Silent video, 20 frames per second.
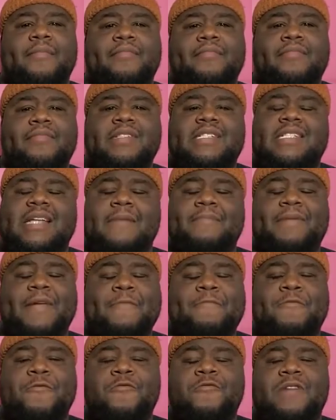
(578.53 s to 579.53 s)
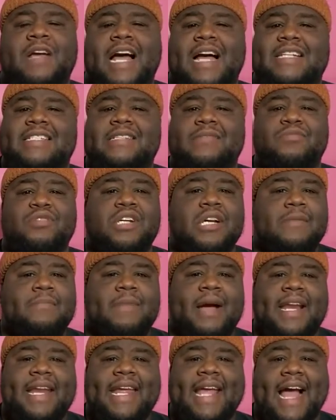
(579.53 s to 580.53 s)
Some people got some good
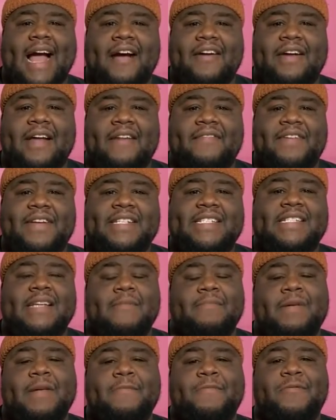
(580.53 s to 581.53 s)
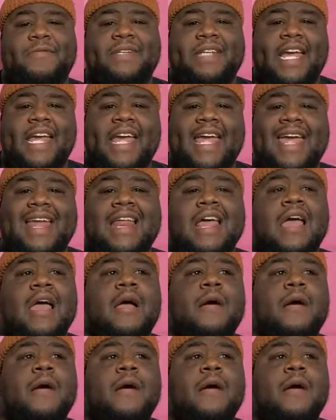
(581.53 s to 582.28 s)
money out of it. Some people didn't.